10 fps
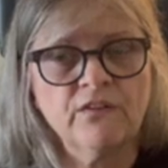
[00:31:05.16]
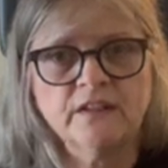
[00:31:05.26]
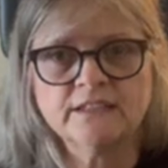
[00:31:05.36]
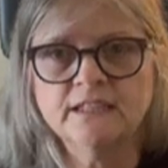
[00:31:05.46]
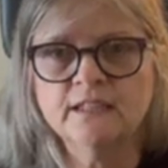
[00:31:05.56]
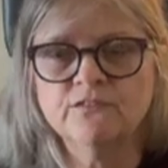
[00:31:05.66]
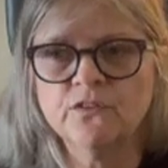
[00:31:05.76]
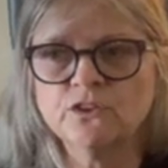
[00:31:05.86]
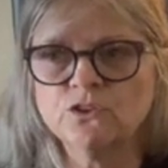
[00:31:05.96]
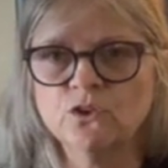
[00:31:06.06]
things I did for
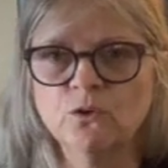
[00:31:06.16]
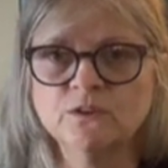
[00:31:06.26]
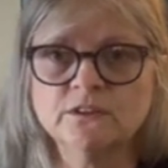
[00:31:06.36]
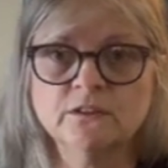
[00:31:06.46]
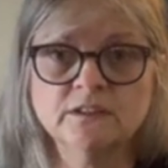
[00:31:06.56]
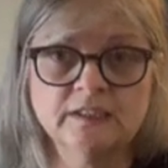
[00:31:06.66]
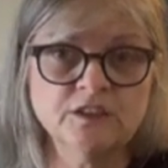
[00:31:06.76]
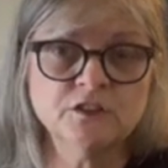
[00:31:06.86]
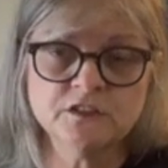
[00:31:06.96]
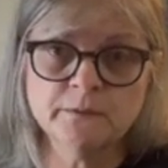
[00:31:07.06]
the store was
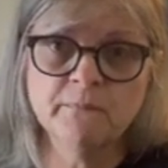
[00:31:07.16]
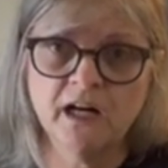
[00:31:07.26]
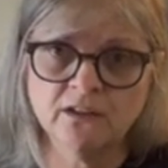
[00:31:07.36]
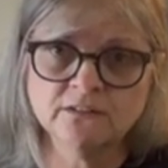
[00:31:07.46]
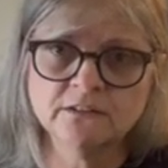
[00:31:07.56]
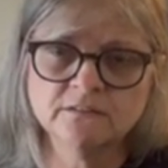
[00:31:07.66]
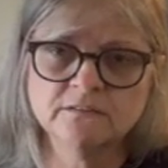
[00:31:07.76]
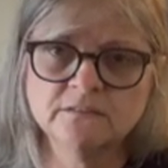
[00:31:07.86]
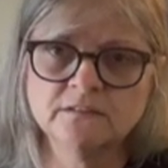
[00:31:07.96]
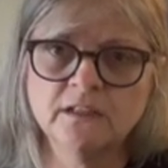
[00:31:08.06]
stitch some models.
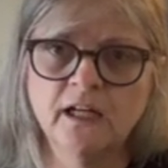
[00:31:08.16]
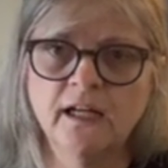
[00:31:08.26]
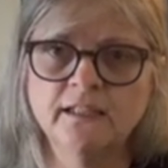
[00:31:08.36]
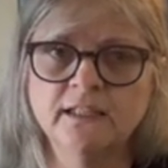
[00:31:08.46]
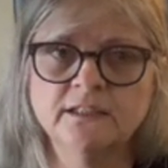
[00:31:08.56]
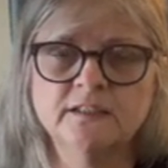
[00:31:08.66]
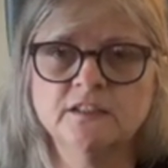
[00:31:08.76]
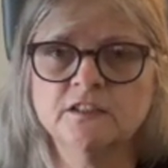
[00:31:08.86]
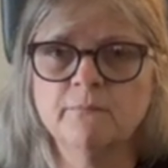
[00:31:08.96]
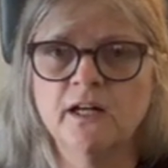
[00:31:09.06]
I did stitch
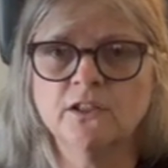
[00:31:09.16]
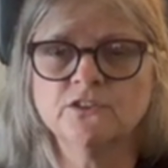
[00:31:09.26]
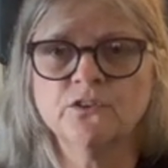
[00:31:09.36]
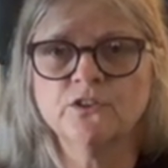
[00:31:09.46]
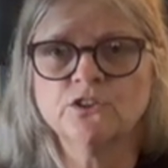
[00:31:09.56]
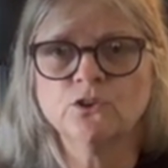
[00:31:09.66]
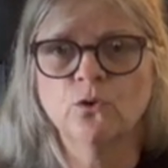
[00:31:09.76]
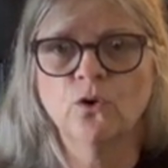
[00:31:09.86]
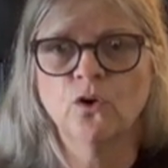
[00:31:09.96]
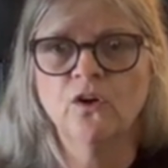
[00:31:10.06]
some models for the
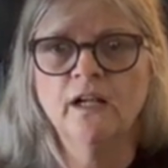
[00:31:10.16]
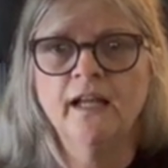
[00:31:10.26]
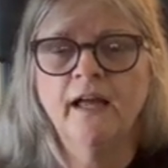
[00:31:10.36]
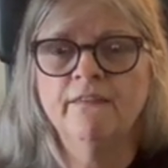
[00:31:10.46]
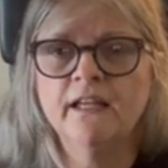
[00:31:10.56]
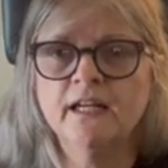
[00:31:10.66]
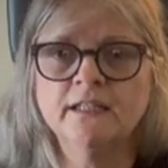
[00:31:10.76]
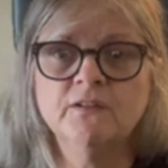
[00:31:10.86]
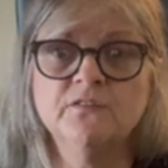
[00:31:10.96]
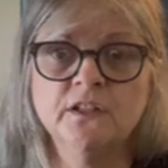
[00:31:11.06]
store, and then I
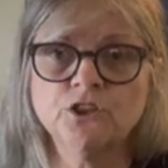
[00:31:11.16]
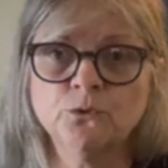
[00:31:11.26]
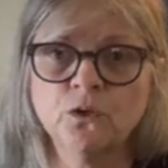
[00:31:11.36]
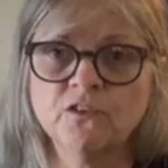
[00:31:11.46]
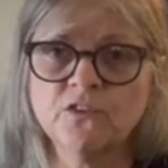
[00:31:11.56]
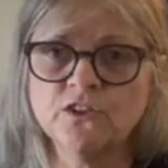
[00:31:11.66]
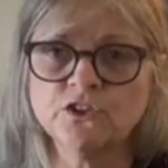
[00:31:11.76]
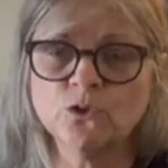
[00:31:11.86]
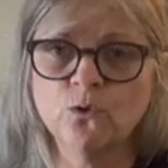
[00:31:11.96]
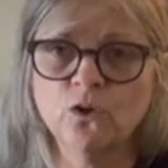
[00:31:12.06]
did finish work for the
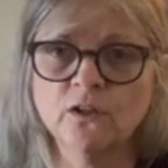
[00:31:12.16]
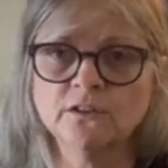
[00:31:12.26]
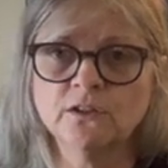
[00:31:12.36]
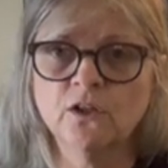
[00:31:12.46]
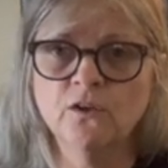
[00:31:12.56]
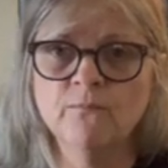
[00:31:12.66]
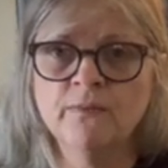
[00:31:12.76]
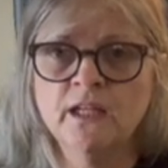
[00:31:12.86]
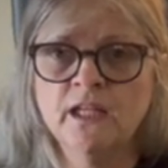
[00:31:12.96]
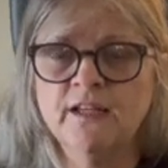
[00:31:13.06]
store. So
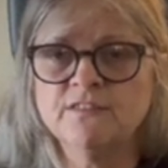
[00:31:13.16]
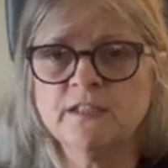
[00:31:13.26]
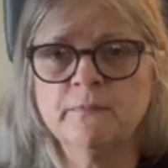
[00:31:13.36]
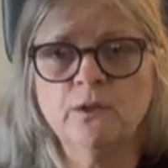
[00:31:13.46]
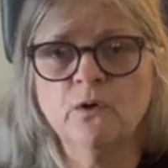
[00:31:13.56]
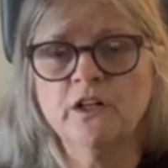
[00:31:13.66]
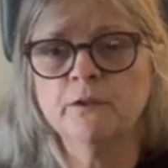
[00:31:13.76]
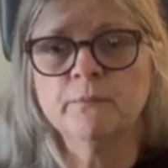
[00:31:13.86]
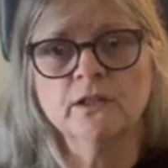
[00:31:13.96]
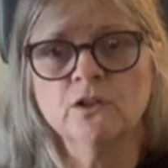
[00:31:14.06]
if somebody wanted a
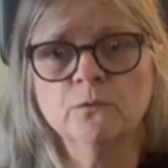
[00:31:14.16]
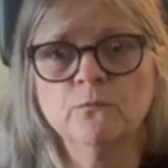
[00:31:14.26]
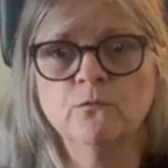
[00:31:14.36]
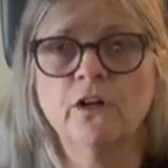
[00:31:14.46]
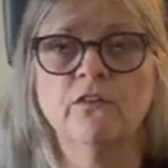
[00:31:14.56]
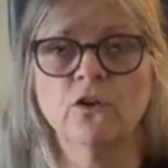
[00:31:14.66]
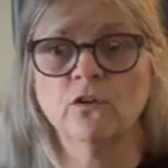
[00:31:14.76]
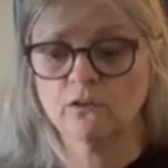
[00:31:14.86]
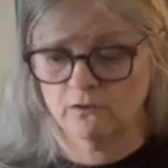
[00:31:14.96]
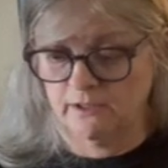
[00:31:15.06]
pillow, wanted
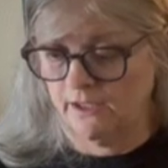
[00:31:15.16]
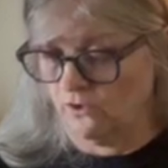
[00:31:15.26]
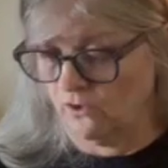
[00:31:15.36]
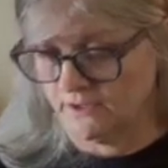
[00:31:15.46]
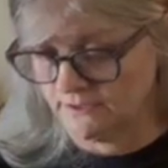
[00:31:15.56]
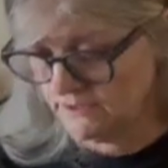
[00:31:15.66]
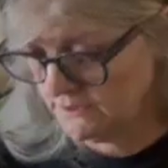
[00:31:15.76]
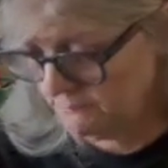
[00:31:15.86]
their kind of cross stitch